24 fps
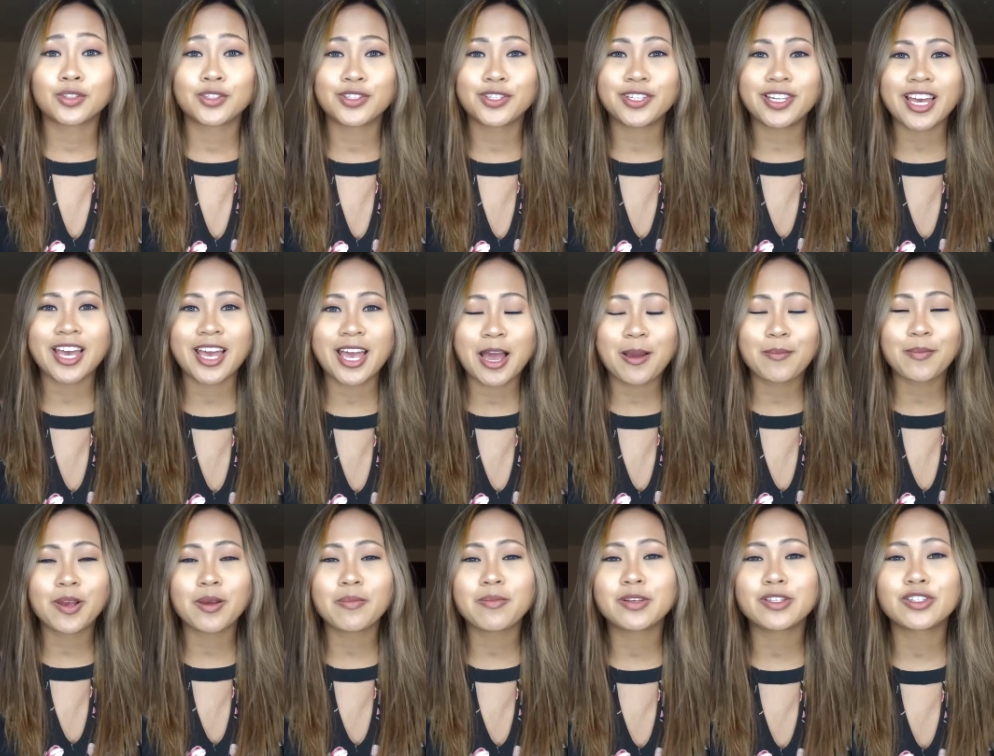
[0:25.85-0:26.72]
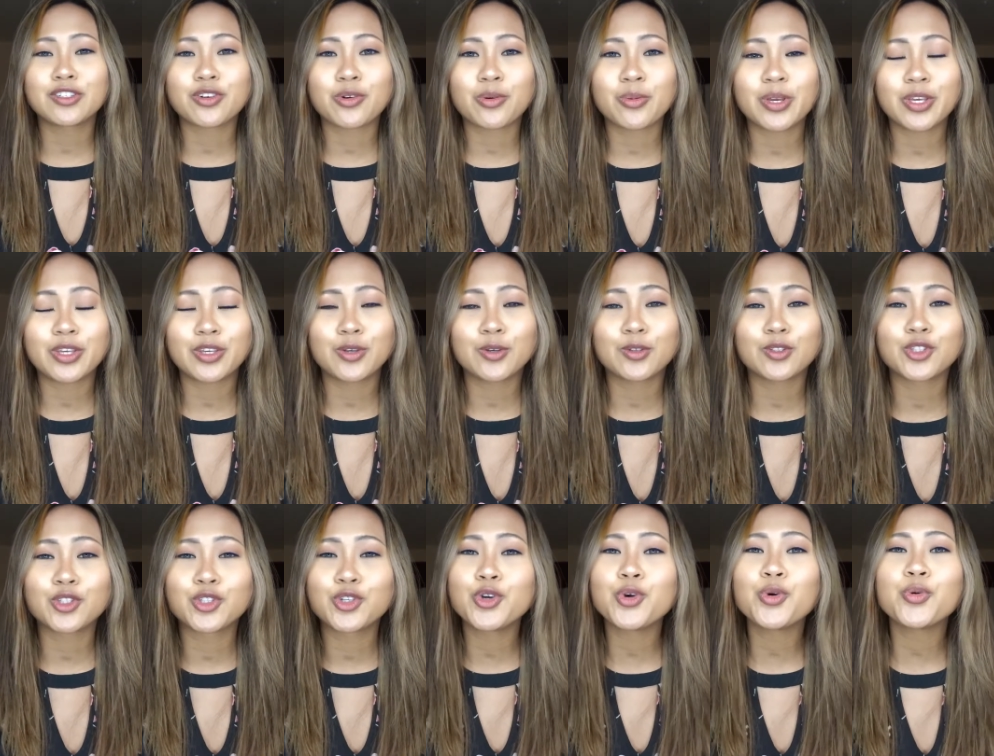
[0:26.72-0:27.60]
today I'm gonna be showing you
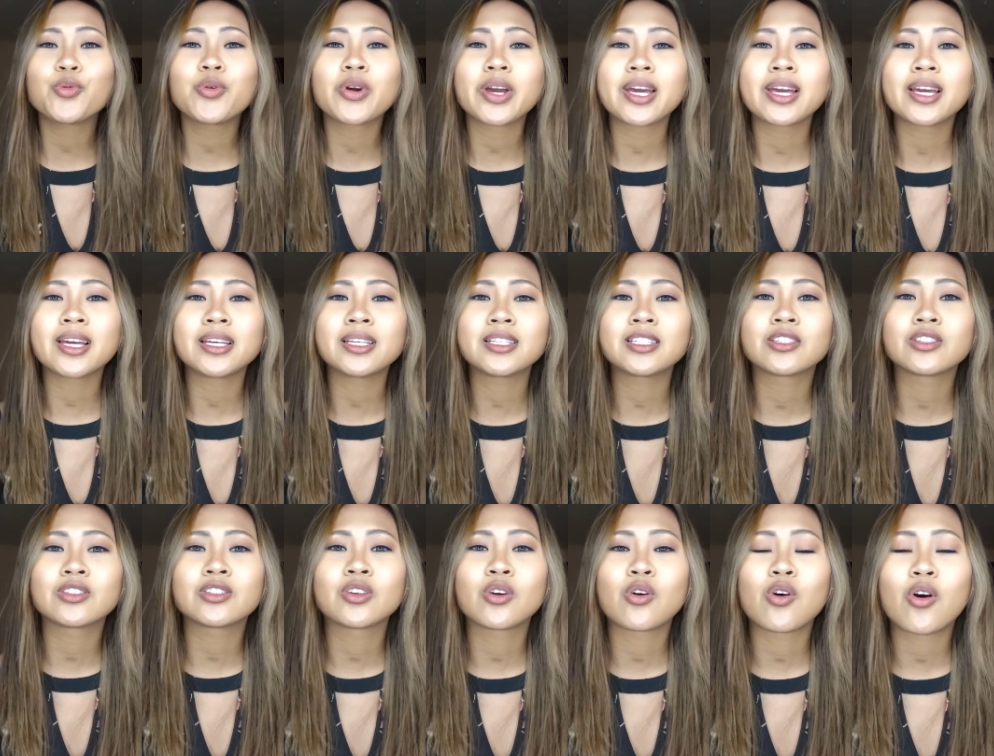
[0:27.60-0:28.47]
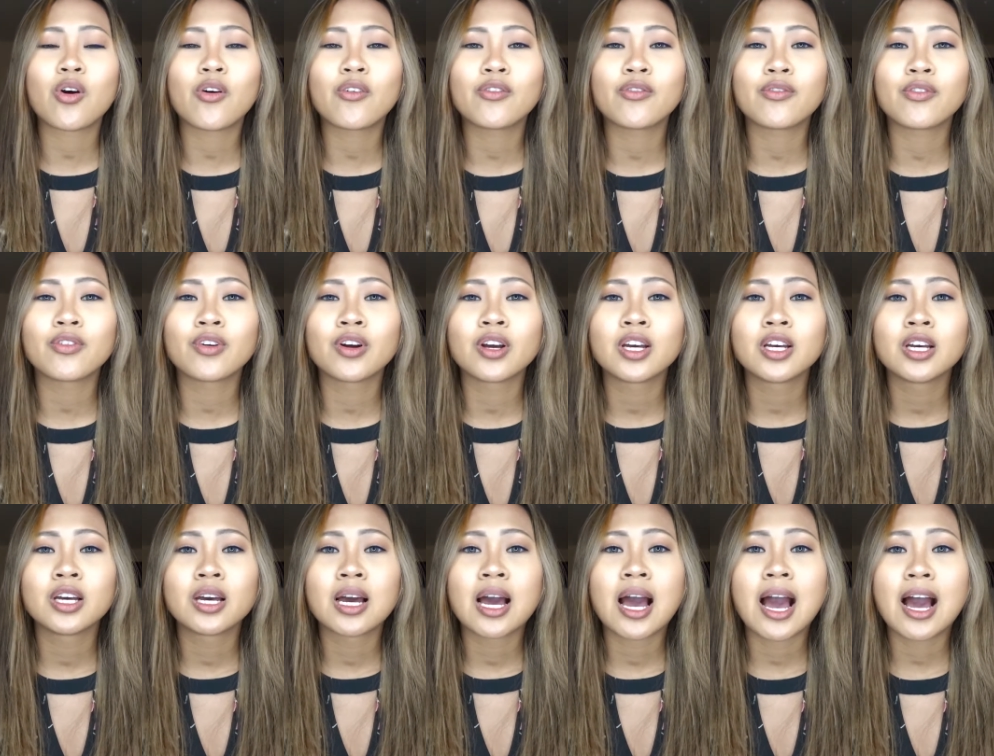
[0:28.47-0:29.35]
two ways of
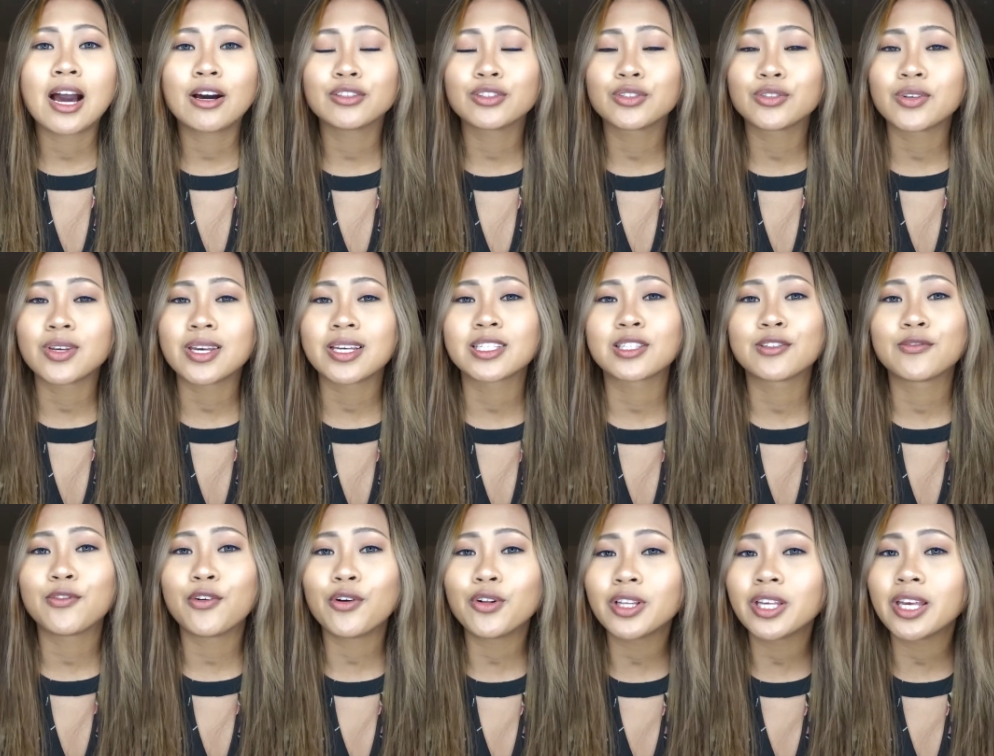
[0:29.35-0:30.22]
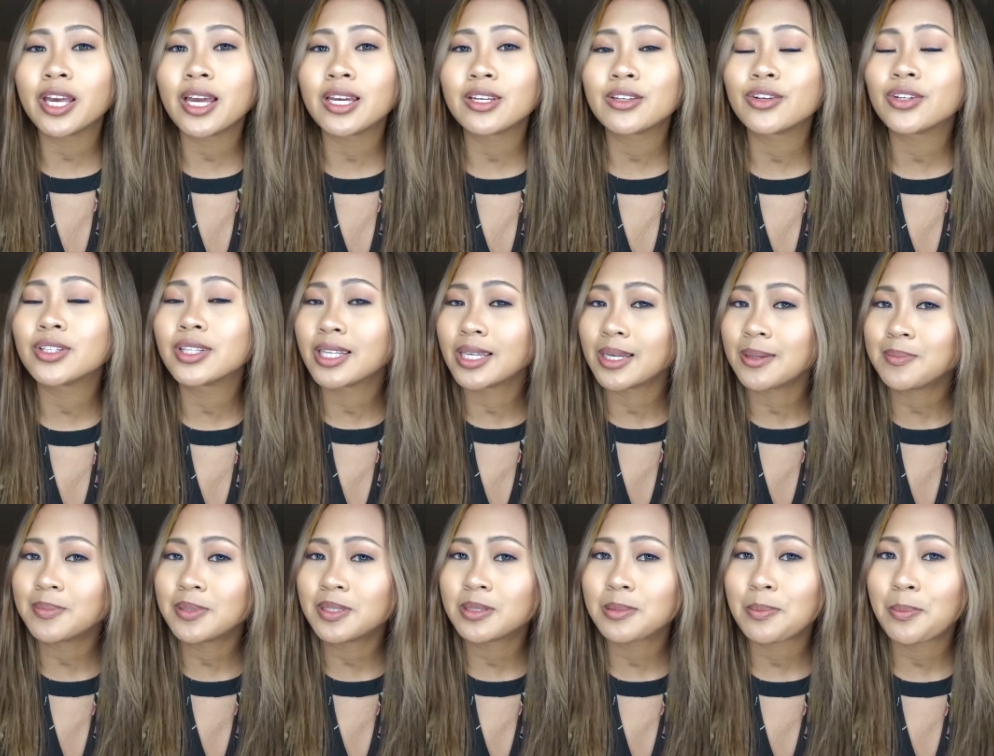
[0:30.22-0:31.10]
how to exfoliate your
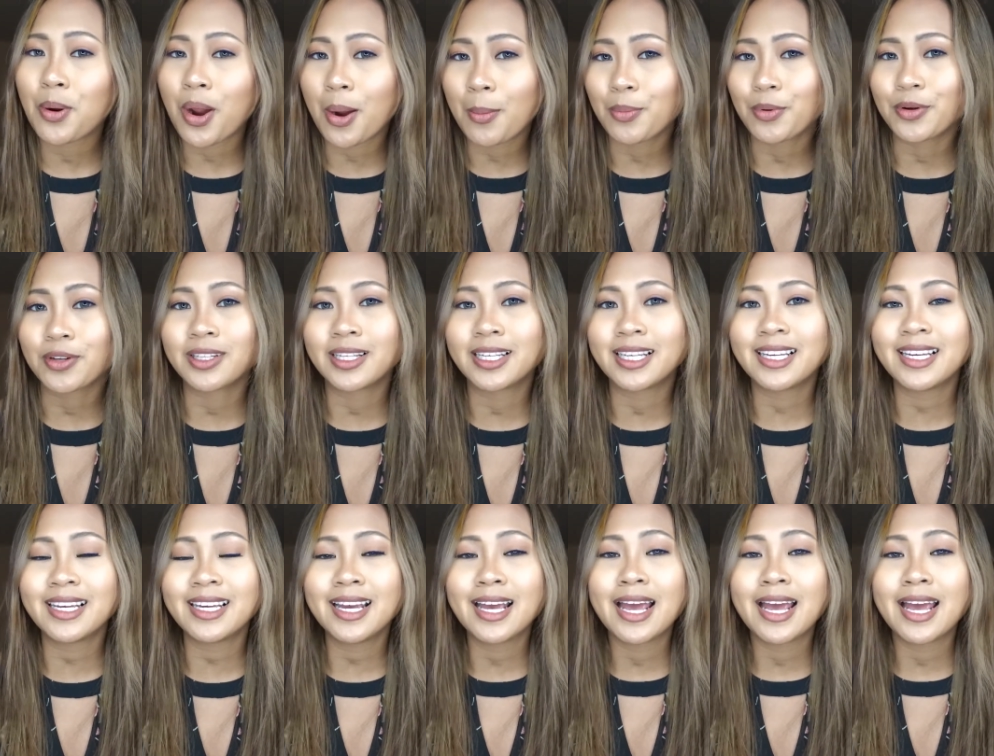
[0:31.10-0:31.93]
lips properly.